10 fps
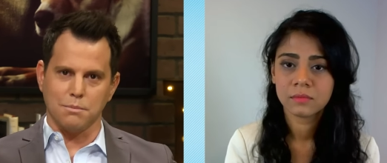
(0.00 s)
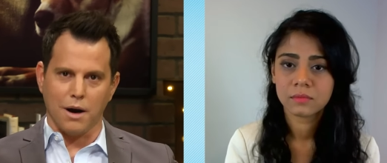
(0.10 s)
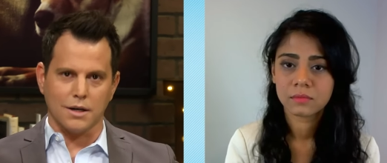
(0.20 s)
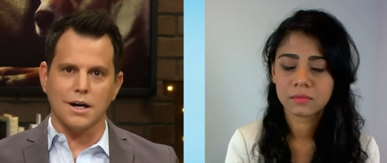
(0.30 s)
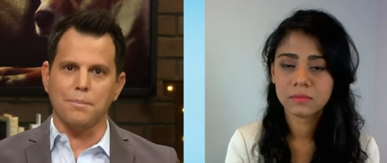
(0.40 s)

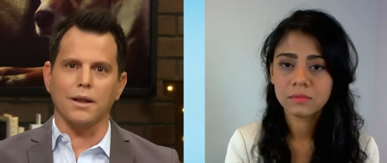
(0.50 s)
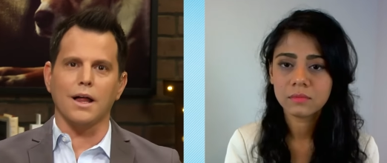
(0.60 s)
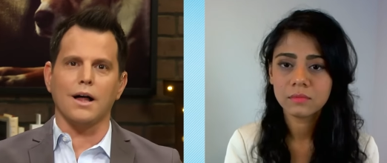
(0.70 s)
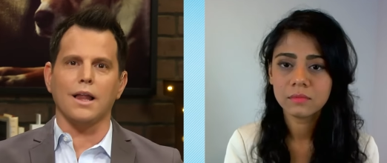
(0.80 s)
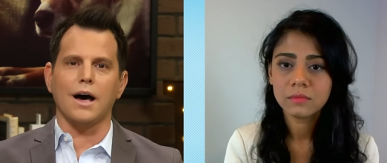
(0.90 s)
Speaker 1: mucked up a
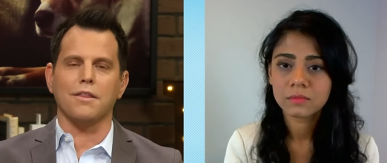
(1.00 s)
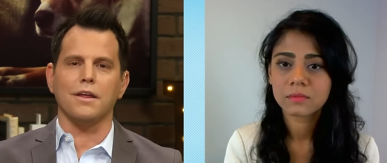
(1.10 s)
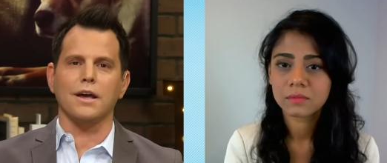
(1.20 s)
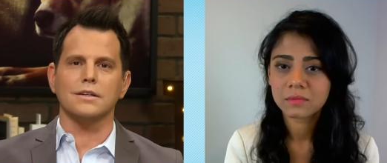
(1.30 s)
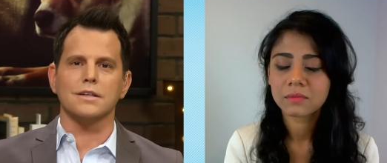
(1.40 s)
lot of
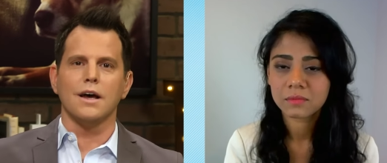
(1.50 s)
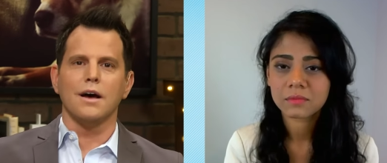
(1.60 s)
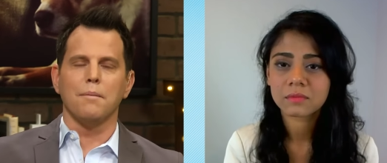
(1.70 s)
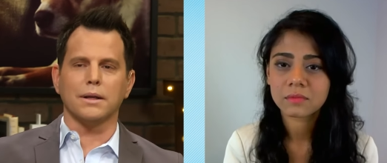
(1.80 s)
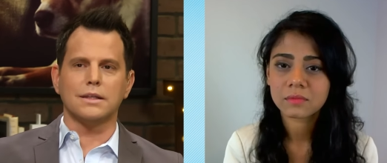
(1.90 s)
things.
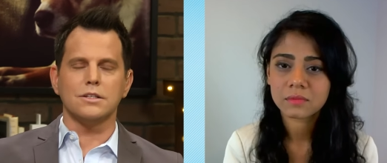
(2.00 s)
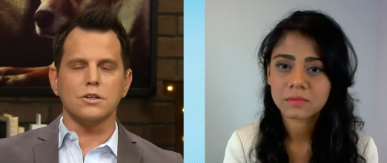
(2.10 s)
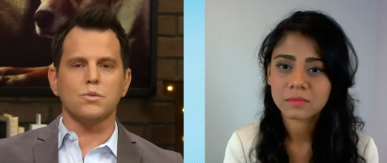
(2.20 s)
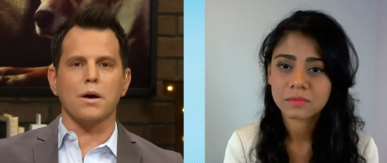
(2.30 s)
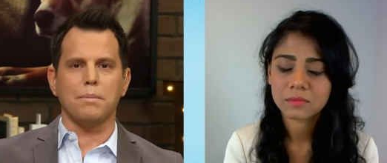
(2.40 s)
But this
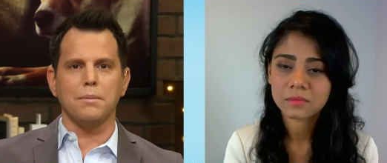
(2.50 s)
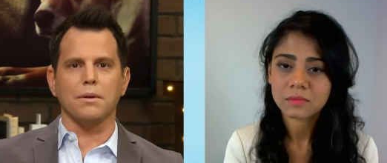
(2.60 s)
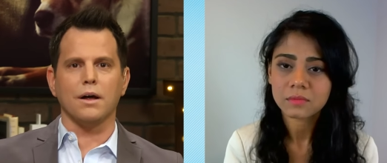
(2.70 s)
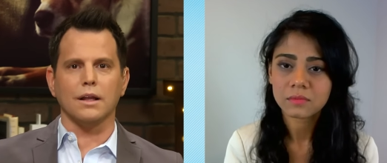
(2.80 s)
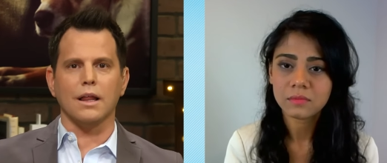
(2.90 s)
is where people
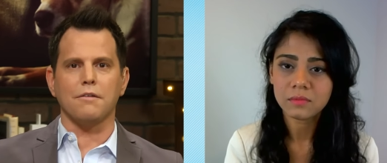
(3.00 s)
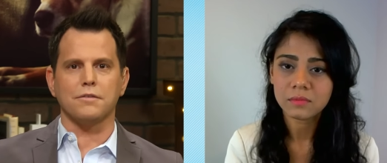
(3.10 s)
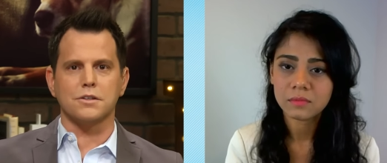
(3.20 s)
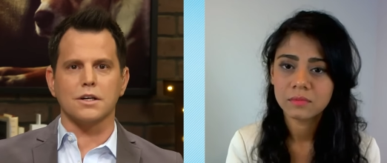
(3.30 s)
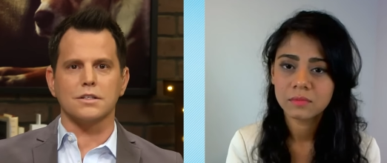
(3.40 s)
on the
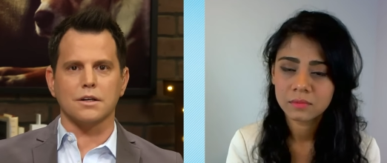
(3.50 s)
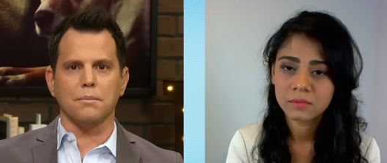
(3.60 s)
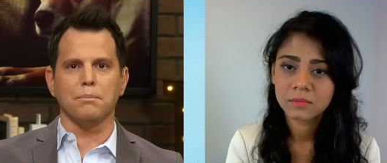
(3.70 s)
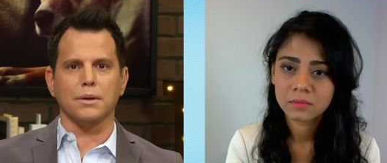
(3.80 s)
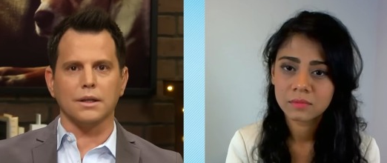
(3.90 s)
left just
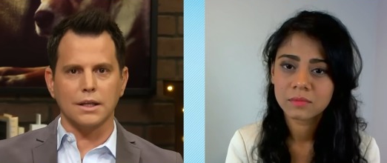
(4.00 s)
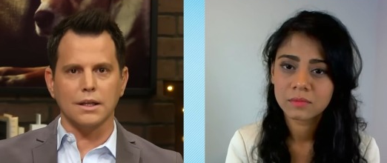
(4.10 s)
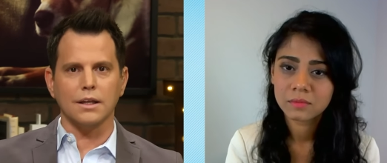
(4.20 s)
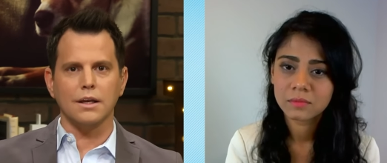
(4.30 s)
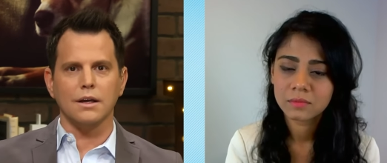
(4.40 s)

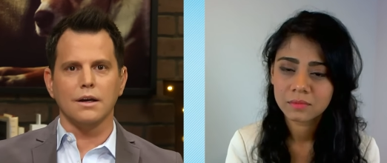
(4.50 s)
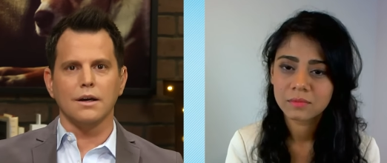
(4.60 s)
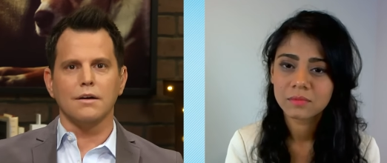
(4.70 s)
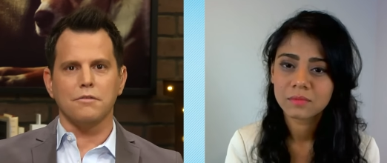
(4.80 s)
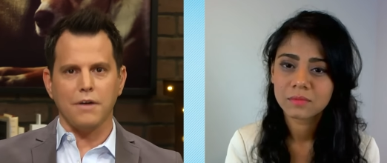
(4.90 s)
completely
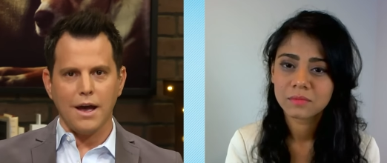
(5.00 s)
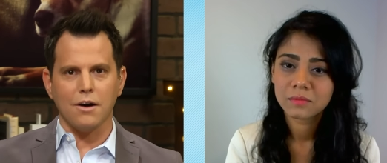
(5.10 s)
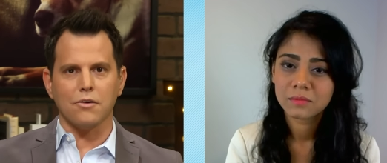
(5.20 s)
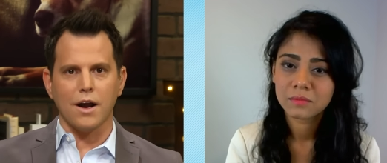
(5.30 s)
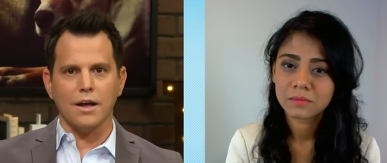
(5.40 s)

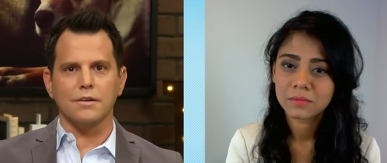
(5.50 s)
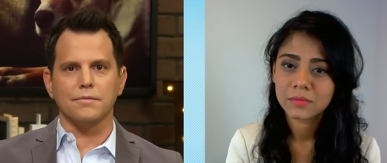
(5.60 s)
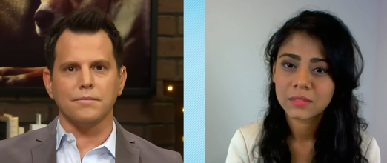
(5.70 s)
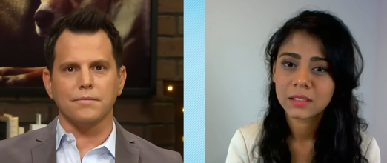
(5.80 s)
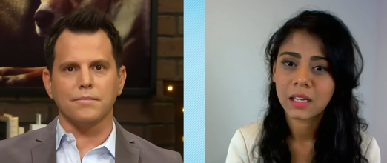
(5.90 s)
fail, right?
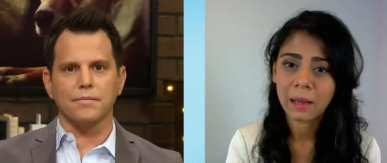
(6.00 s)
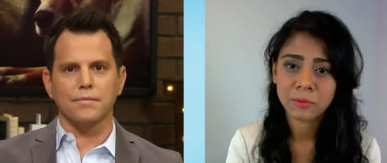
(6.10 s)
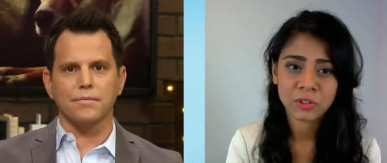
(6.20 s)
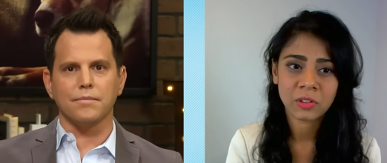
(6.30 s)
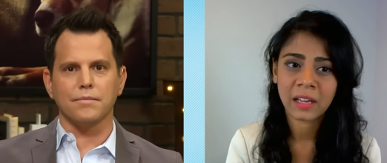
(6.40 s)

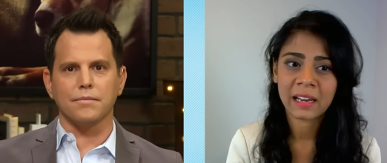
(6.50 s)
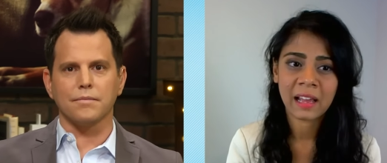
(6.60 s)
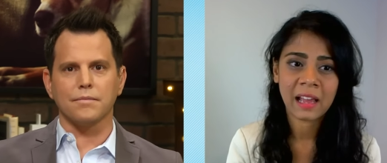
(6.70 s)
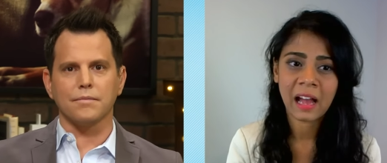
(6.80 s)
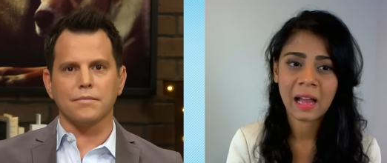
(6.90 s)
Speaker 2: Absolutely, and
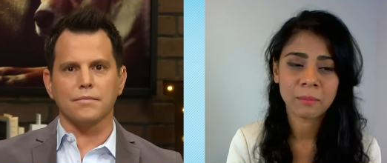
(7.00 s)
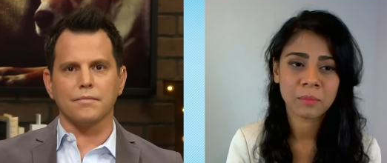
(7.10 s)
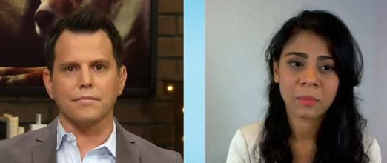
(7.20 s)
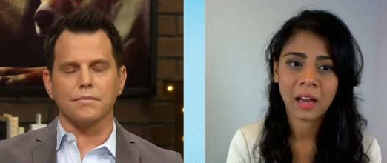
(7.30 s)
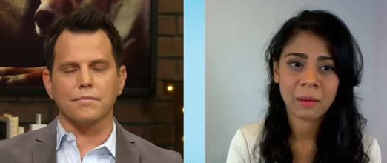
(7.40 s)

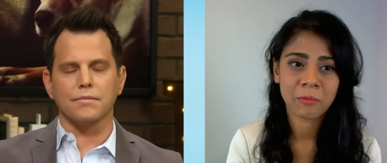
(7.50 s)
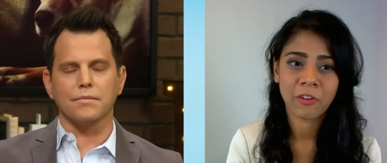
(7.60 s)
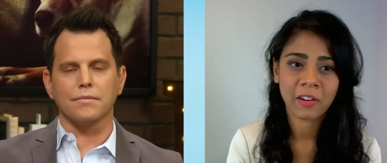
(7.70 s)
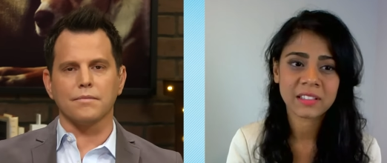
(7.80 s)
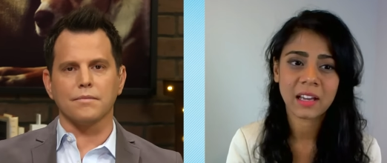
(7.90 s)

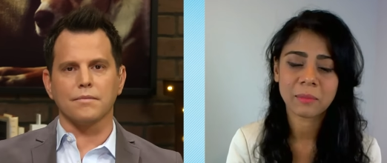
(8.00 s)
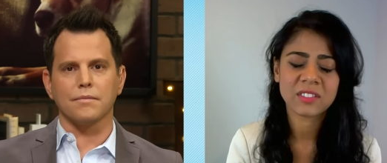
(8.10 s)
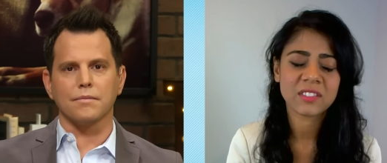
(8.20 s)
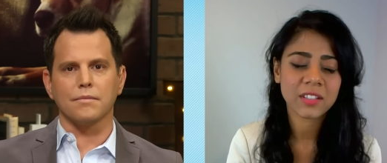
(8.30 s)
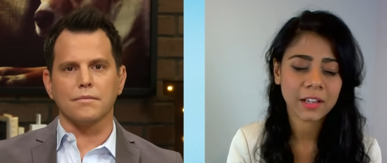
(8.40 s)
I'm
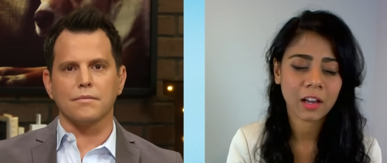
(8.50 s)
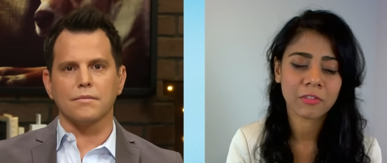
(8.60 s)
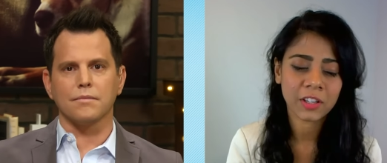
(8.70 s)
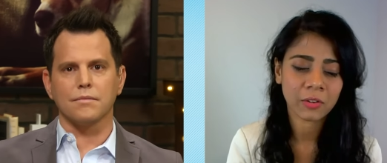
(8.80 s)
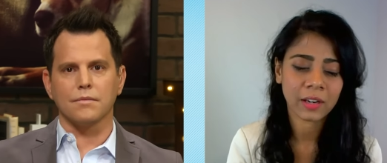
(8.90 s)
sick of
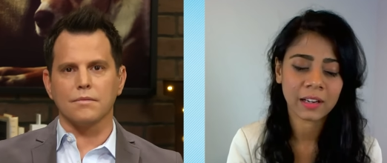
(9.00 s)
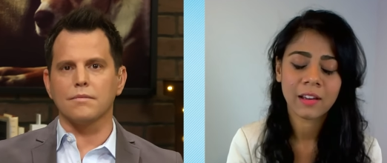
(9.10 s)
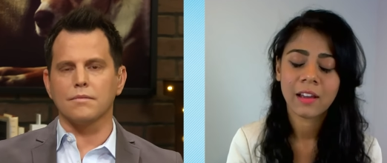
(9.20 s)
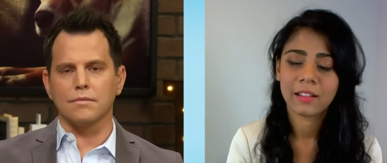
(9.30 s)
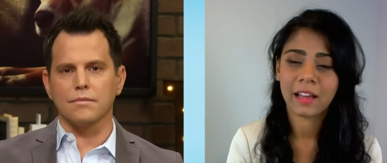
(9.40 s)
hearing
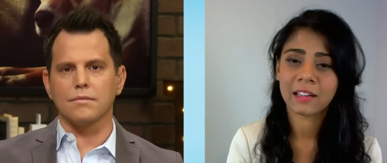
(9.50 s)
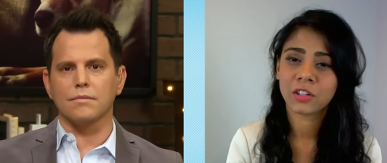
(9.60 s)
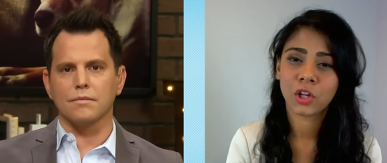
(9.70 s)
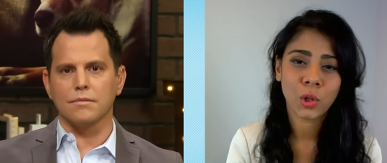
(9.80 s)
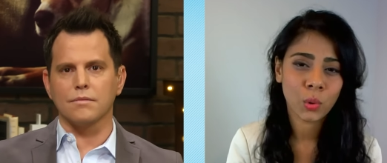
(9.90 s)
that
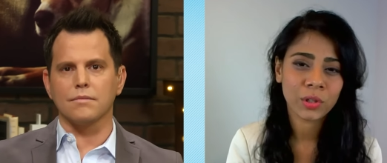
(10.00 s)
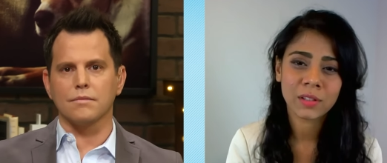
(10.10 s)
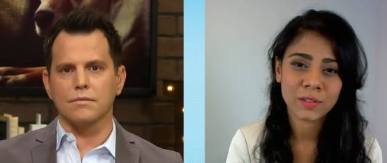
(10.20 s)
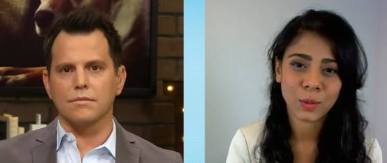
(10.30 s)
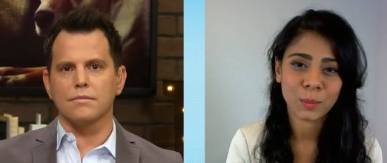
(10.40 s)

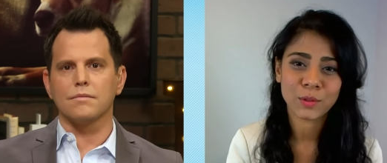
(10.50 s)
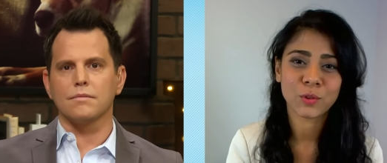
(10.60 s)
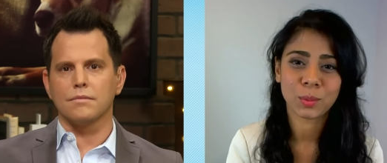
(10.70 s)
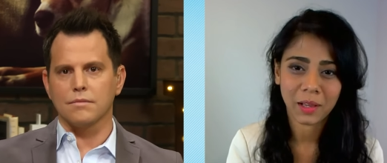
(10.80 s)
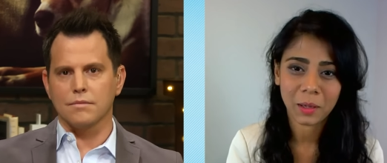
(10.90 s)
colonialism is
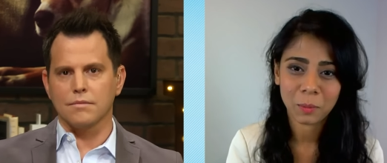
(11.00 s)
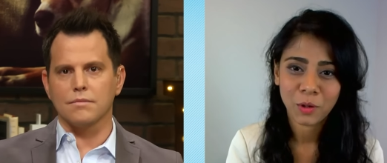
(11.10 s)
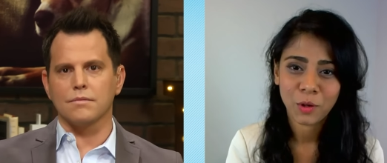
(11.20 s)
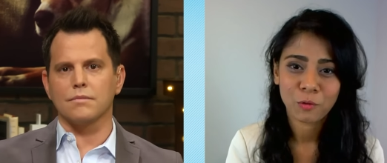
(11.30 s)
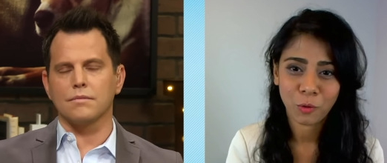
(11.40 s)
to blame
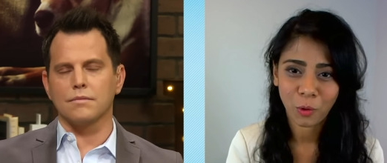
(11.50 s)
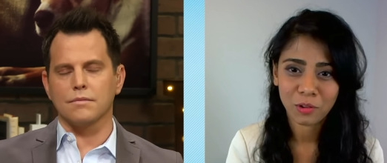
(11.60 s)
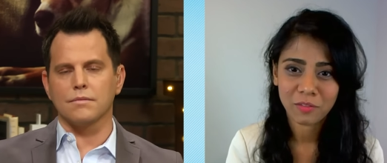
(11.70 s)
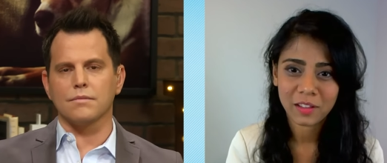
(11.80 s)
for all of